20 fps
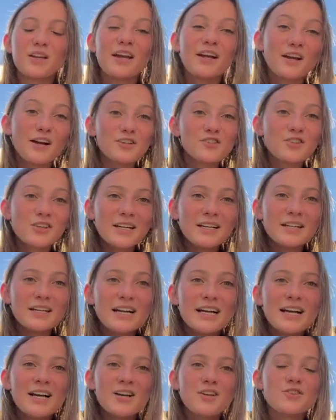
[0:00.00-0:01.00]
country,
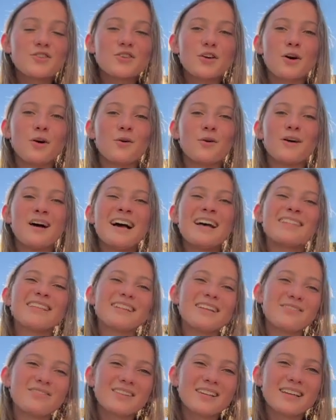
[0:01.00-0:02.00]
so that
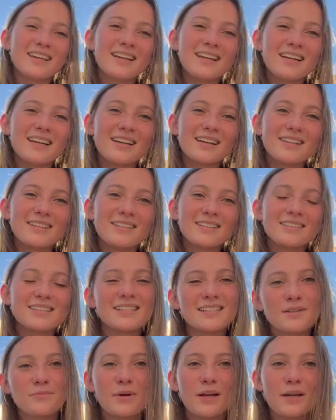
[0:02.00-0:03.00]
definitely
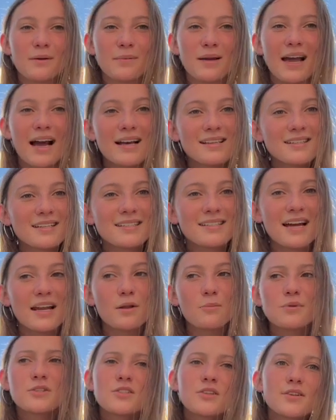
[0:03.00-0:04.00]
doesn't make me as
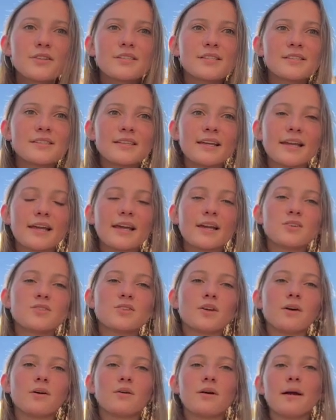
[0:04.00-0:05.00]
excited, but still it's a city,
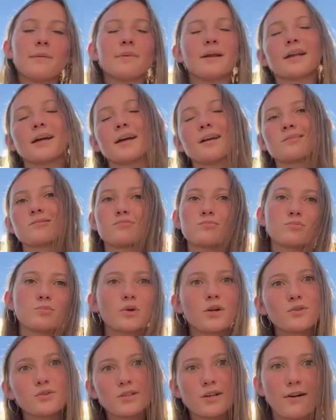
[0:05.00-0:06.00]
so I mean,
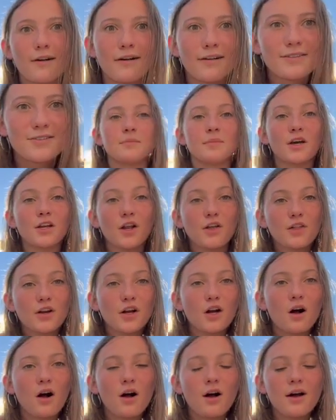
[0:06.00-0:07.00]
pros and cons. Another
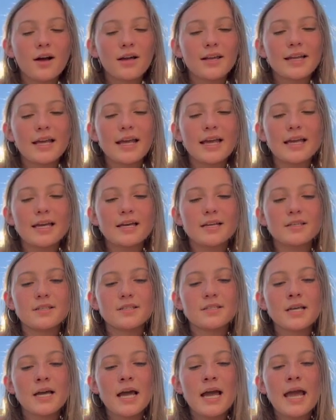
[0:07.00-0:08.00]
con
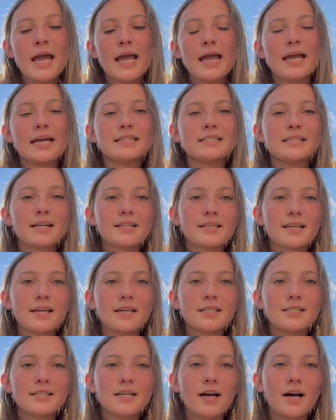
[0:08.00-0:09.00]
is it
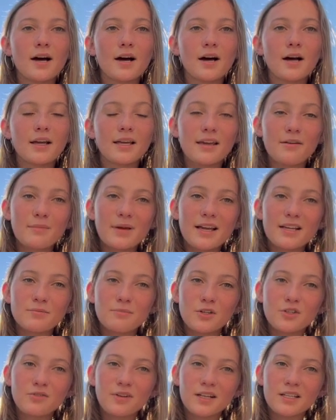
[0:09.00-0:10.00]
doesn't give me as
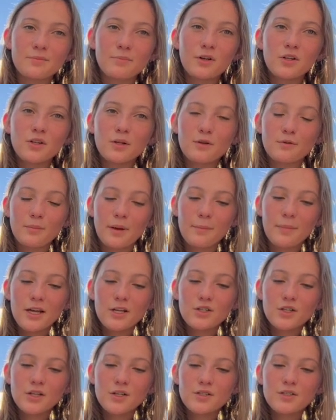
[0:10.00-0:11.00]
much flexibility with my
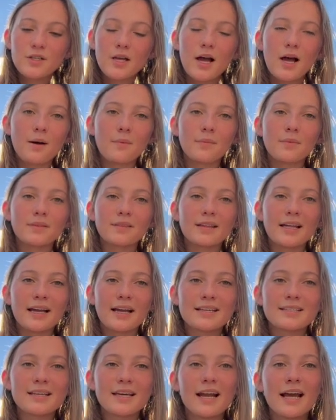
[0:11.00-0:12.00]
majors. Like
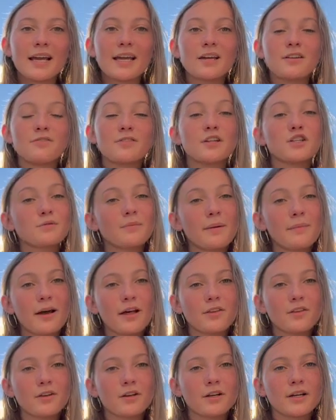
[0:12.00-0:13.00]
I said, I could finish my
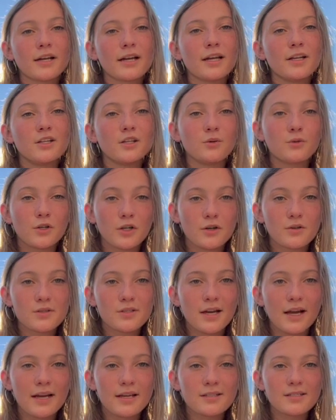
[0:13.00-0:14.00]
math degree and do
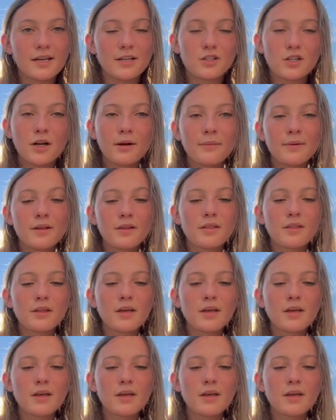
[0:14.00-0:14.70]
neuroscience at Dartmouth.